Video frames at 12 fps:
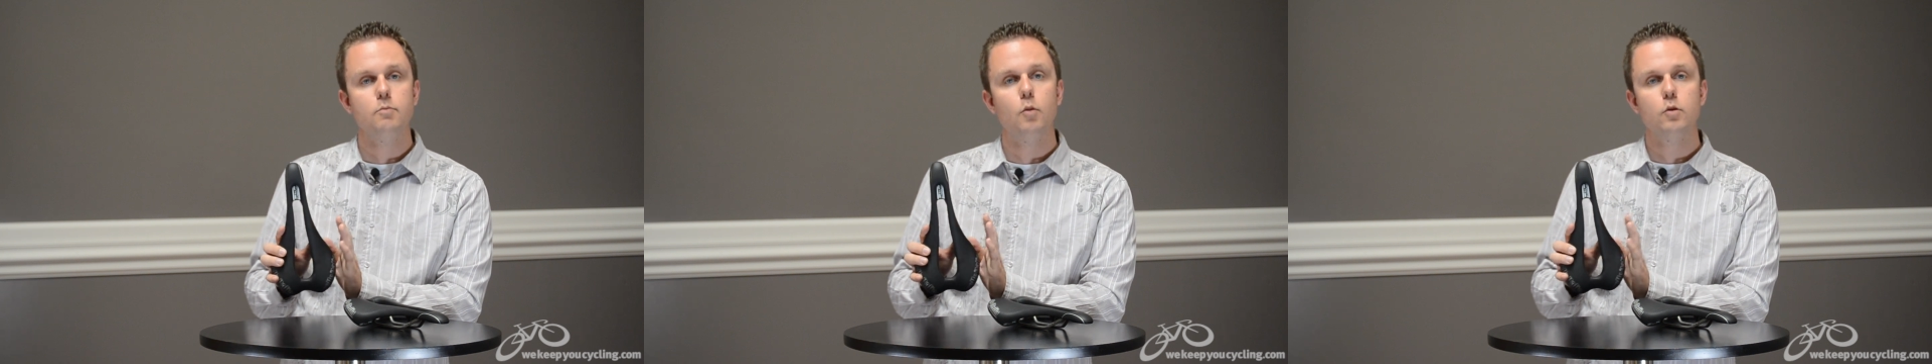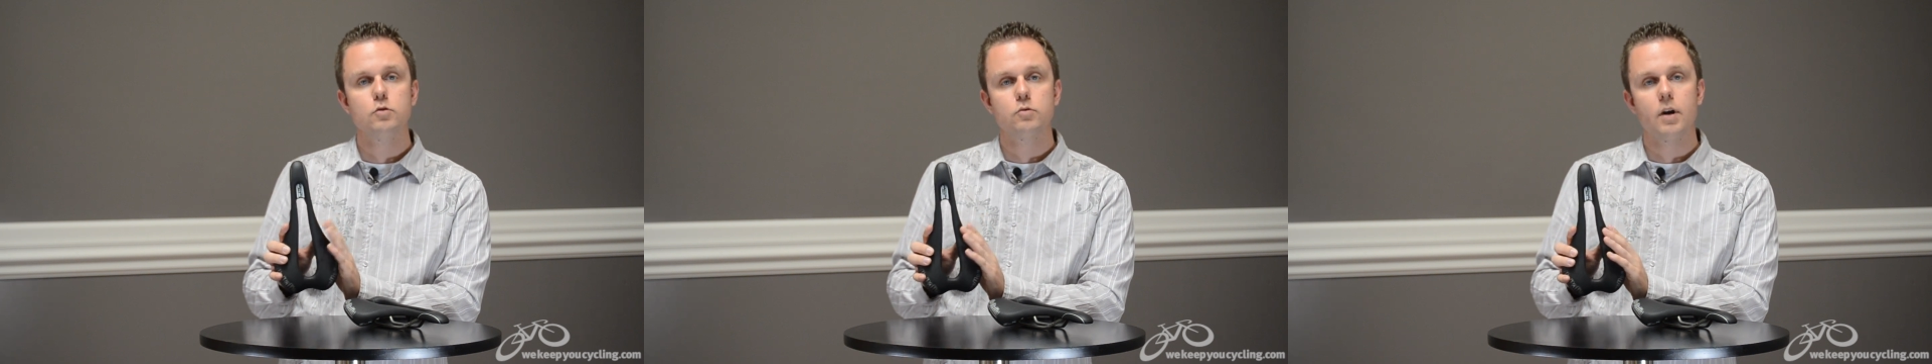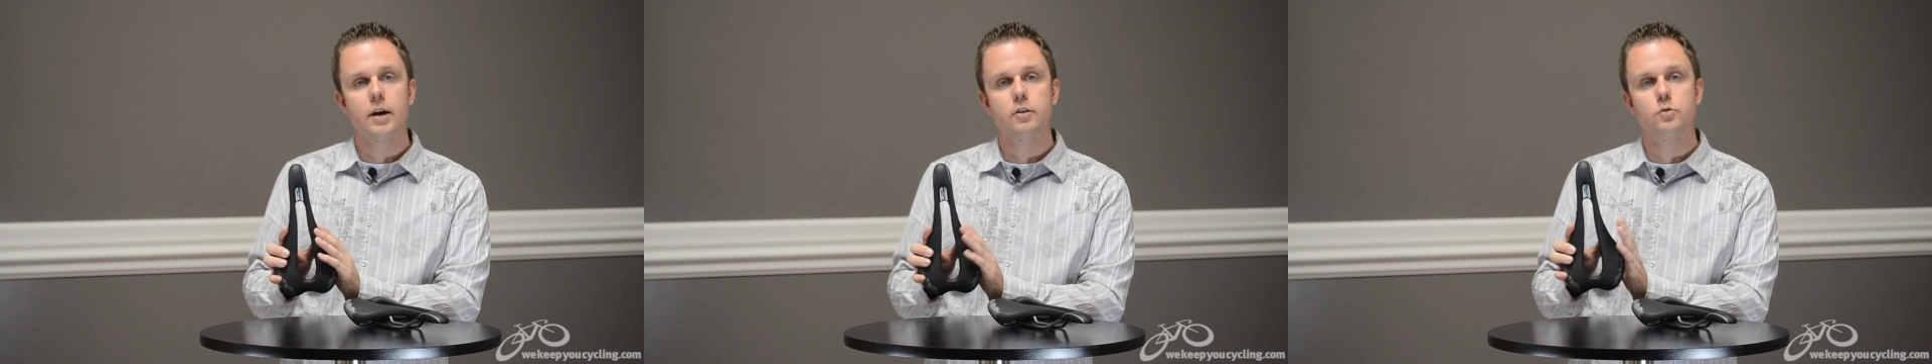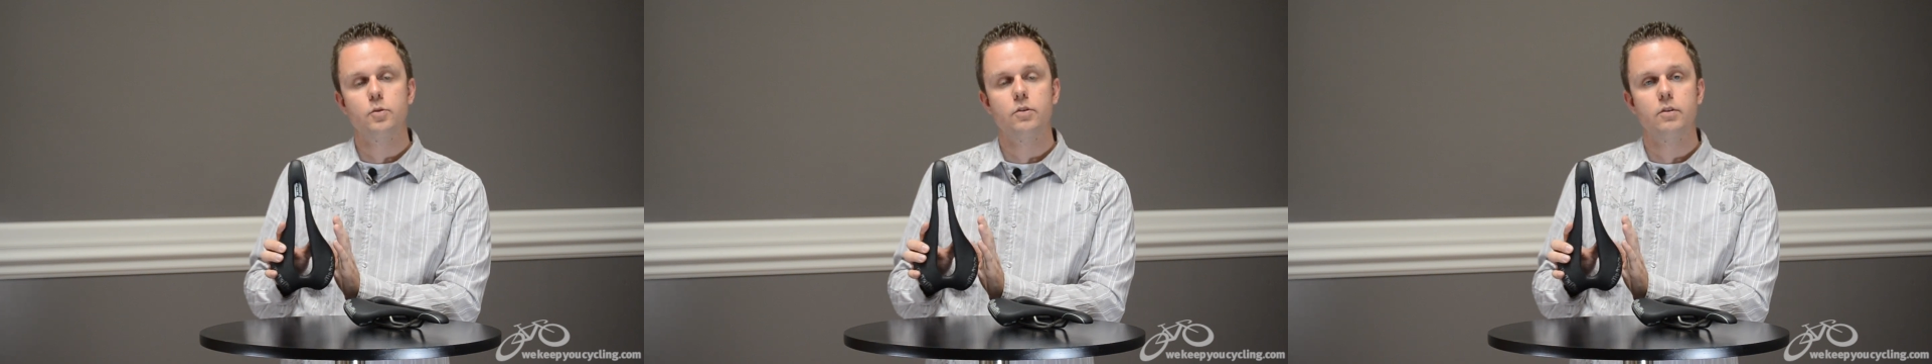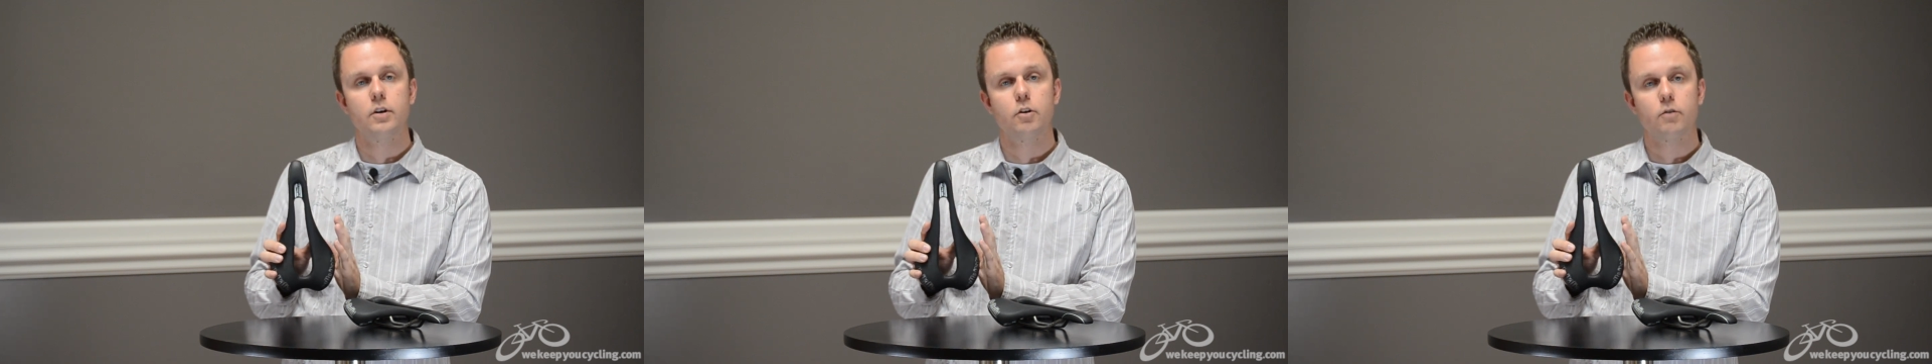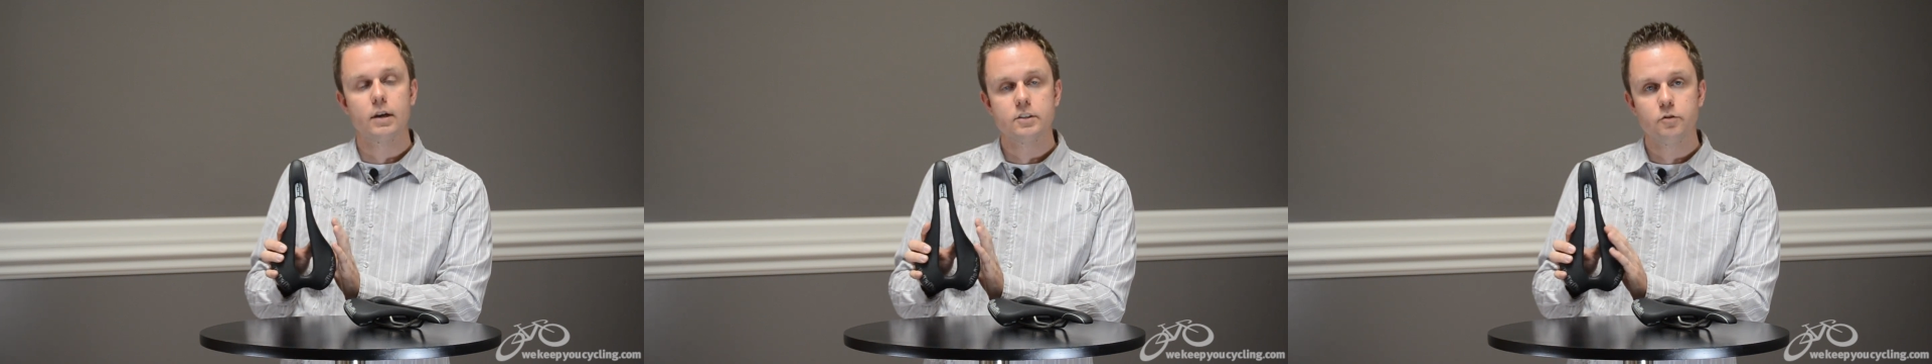most riders with an
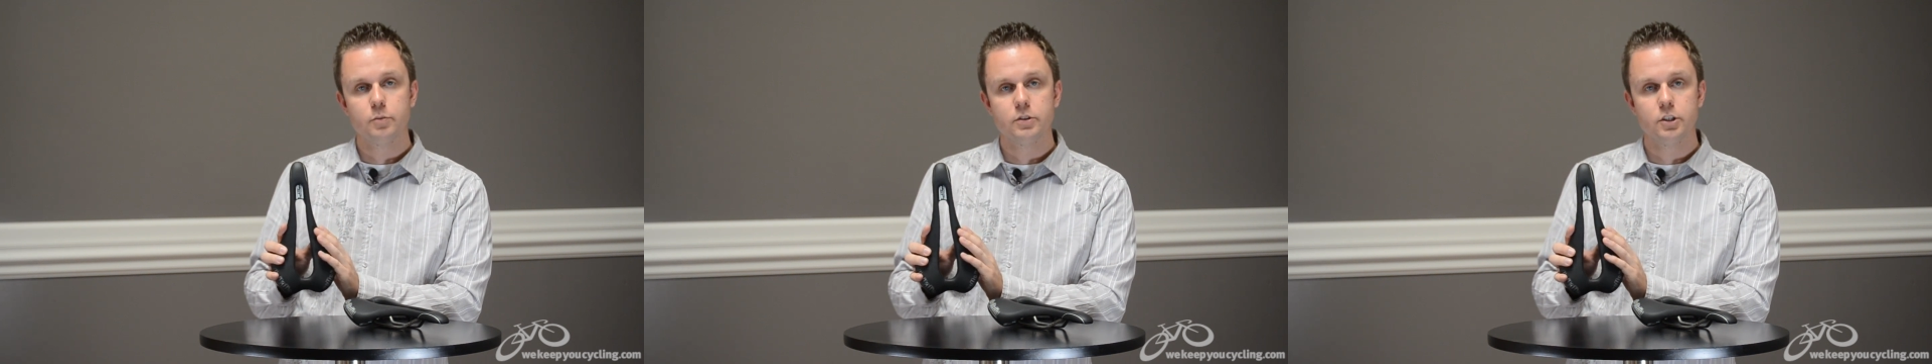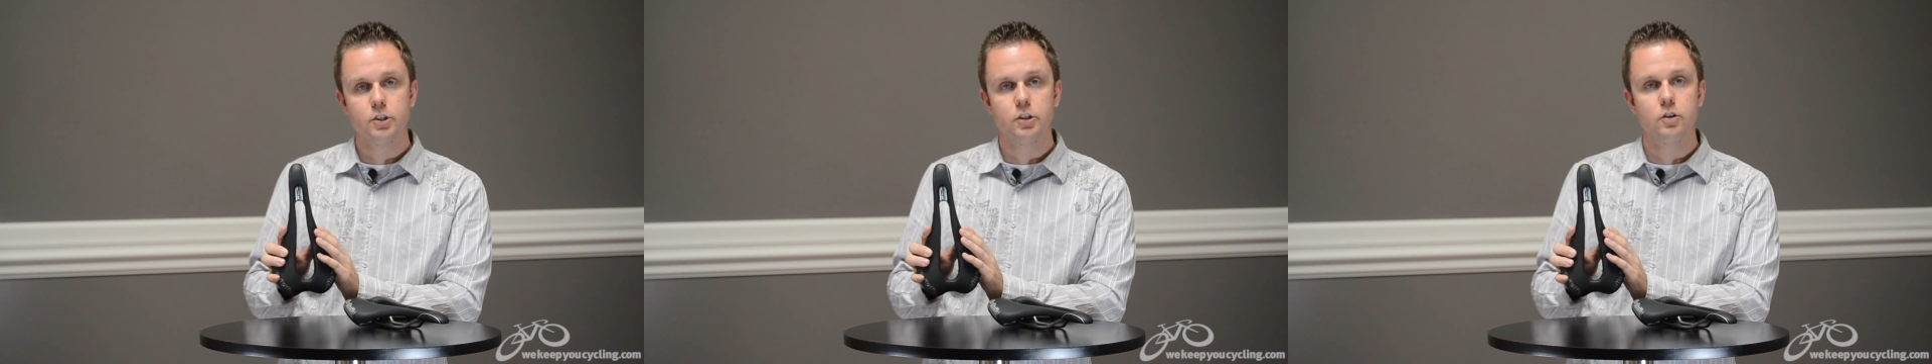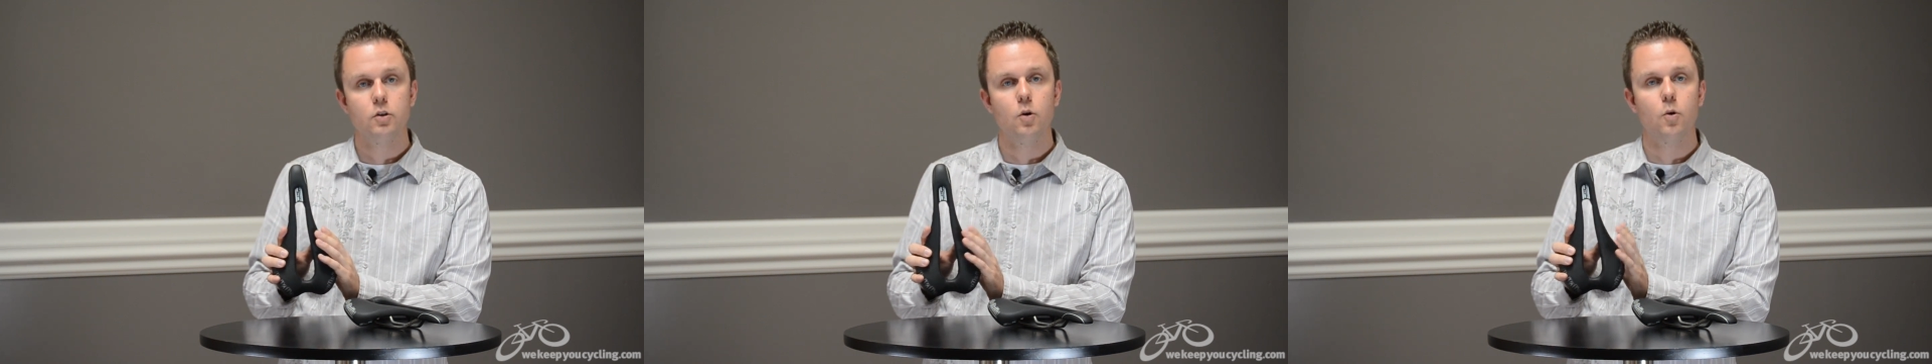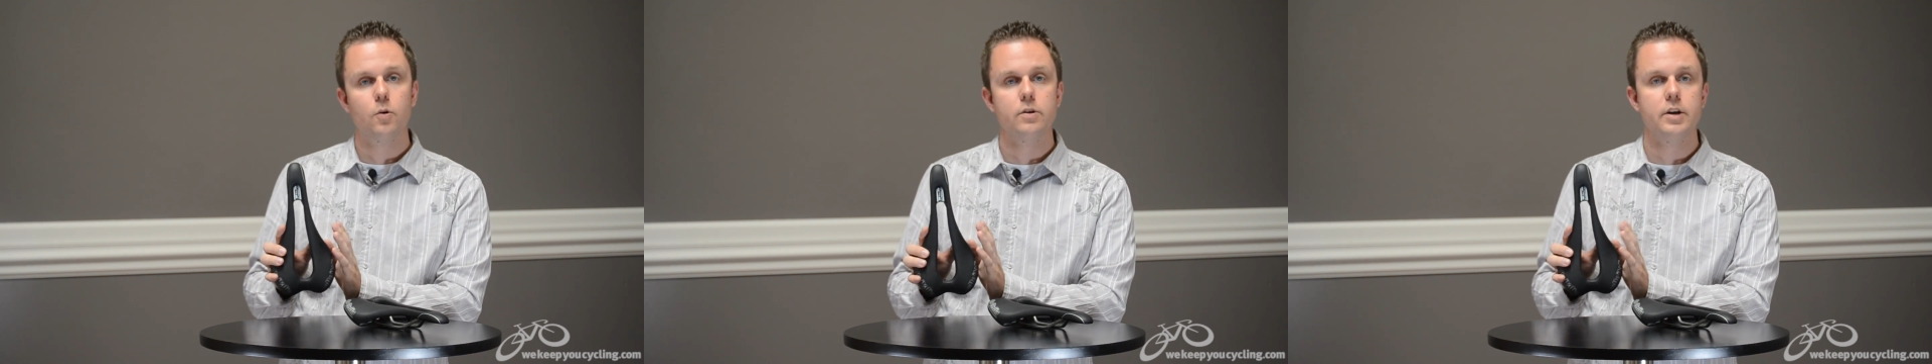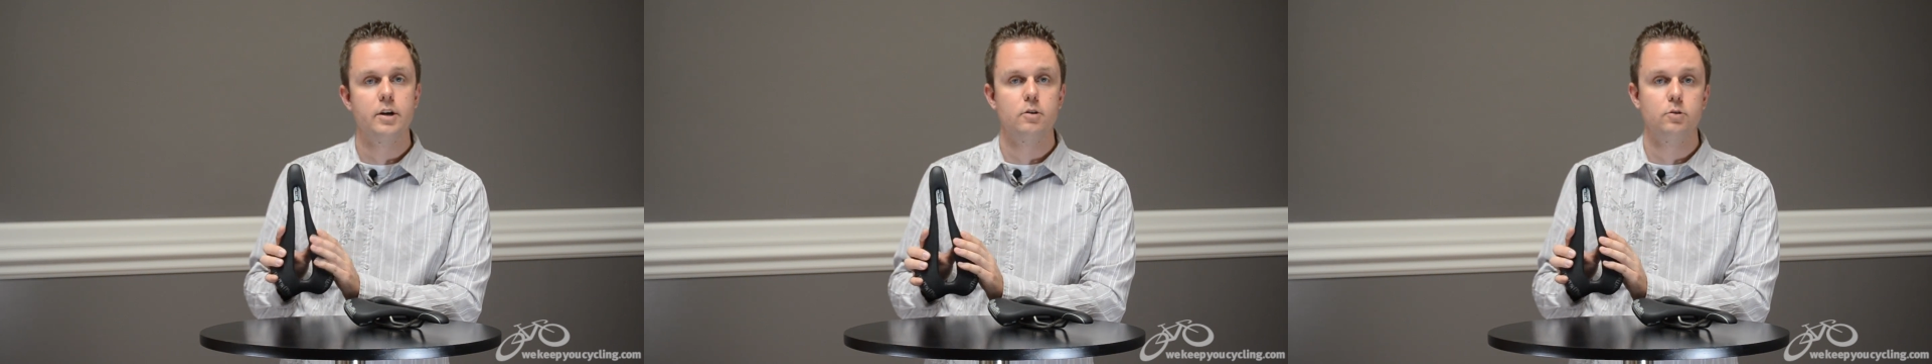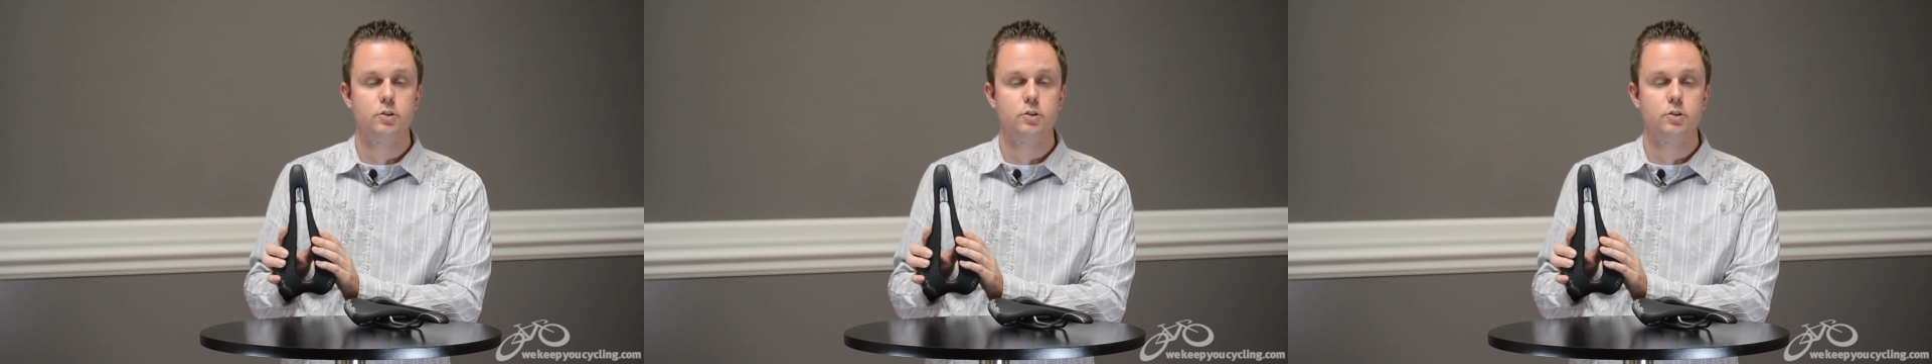aggressive position or narrow